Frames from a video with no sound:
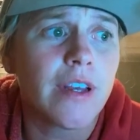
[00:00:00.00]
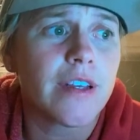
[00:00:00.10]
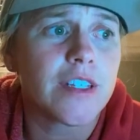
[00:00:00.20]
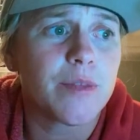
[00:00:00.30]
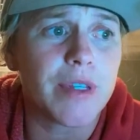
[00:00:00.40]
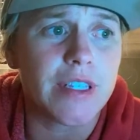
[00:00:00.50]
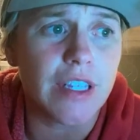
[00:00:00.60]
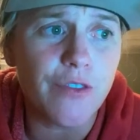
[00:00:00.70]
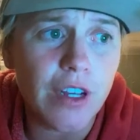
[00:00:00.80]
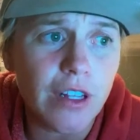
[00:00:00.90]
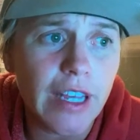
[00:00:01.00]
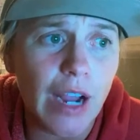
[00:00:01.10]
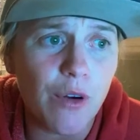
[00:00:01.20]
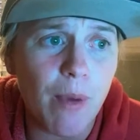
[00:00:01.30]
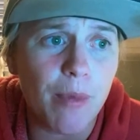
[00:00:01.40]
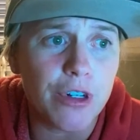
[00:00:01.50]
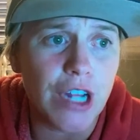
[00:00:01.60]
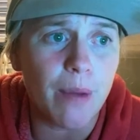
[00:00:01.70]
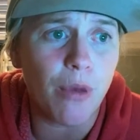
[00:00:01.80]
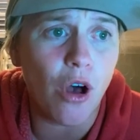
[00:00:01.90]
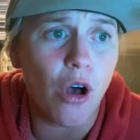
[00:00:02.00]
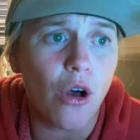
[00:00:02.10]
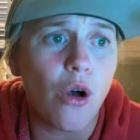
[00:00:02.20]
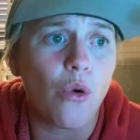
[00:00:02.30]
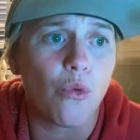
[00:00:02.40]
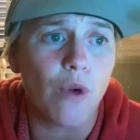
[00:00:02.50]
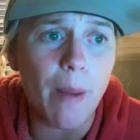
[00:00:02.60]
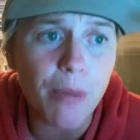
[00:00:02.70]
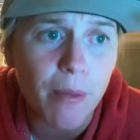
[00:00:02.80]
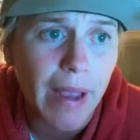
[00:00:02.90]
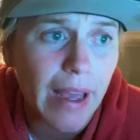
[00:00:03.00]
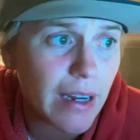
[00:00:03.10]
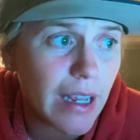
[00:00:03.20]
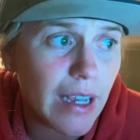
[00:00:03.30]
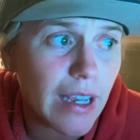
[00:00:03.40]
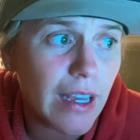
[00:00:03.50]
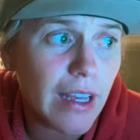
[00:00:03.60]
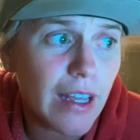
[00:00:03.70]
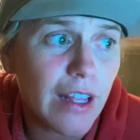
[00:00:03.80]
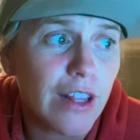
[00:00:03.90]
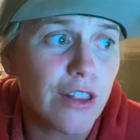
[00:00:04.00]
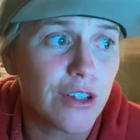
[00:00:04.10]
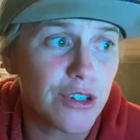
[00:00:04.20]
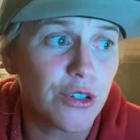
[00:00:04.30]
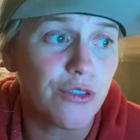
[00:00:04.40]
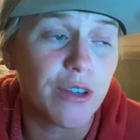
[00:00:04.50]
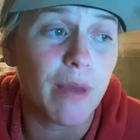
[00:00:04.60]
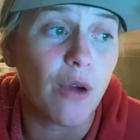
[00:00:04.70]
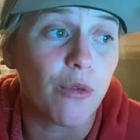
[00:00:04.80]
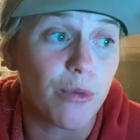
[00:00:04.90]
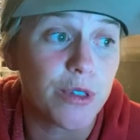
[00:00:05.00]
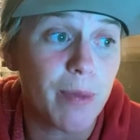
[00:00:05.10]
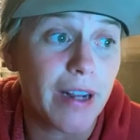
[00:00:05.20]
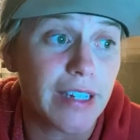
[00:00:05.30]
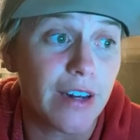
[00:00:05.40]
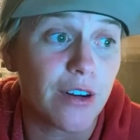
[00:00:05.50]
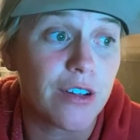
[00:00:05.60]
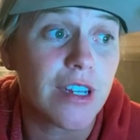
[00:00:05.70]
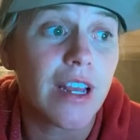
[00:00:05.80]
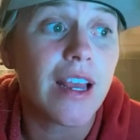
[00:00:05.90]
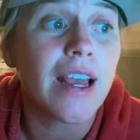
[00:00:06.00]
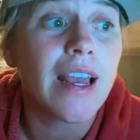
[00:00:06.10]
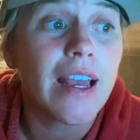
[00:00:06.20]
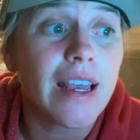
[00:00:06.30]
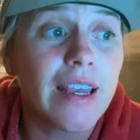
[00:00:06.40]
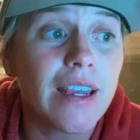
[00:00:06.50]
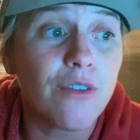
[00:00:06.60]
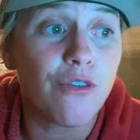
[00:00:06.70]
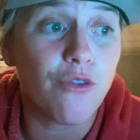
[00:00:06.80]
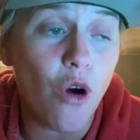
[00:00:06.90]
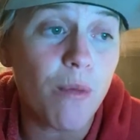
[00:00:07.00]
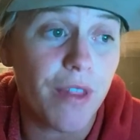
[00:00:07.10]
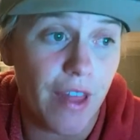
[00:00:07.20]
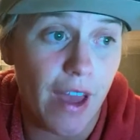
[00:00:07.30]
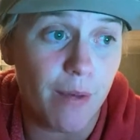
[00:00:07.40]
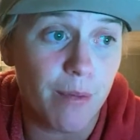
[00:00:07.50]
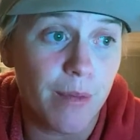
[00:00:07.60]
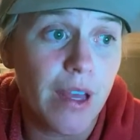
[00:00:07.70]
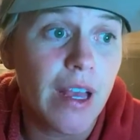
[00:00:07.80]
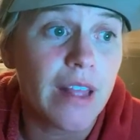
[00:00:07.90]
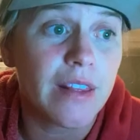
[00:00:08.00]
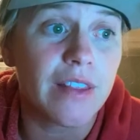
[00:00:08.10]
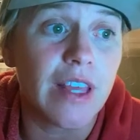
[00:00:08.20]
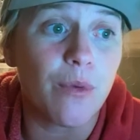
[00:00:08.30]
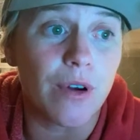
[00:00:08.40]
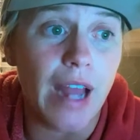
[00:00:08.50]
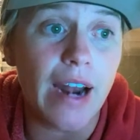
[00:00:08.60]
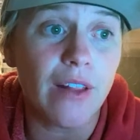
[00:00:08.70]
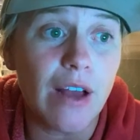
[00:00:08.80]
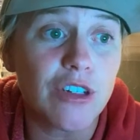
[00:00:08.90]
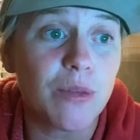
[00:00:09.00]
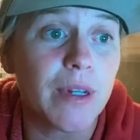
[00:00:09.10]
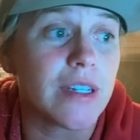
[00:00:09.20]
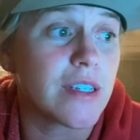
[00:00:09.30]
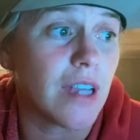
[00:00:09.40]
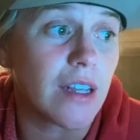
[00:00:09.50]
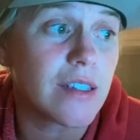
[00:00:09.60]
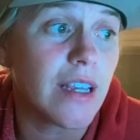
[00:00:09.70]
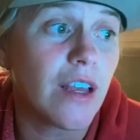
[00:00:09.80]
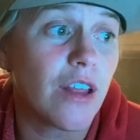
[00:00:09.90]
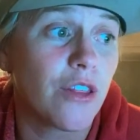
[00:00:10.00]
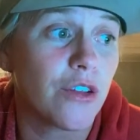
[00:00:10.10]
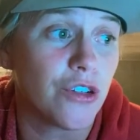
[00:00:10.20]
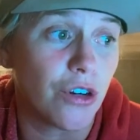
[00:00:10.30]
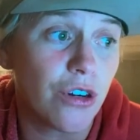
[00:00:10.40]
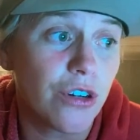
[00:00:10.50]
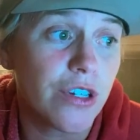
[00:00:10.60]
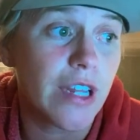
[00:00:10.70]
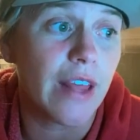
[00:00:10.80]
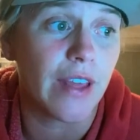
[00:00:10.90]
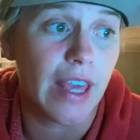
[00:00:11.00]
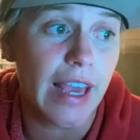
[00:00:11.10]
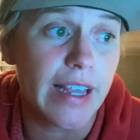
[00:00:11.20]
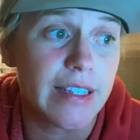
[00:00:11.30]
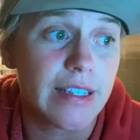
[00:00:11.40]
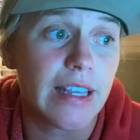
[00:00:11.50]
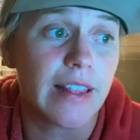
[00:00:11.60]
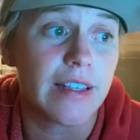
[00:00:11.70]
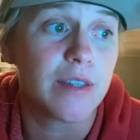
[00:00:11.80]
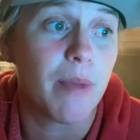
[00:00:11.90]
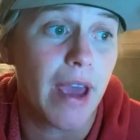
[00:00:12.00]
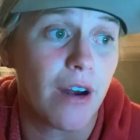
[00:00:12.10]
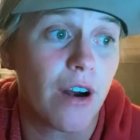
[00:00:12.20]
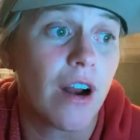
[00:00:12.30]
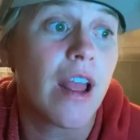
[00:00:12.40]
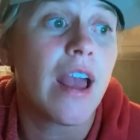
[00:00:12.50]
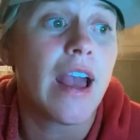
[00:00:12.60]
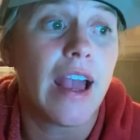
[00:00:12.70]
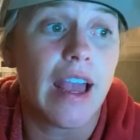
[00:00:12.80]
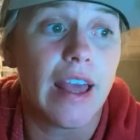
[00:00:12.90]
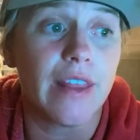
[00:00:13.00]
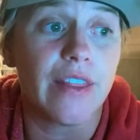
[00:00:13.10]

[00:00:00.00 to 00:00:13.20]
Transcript: Specifically, I remember John Paul reprimanding the two female spectators. He informed them that they were not allowed to be discussing the jurors and the case in this manner, and that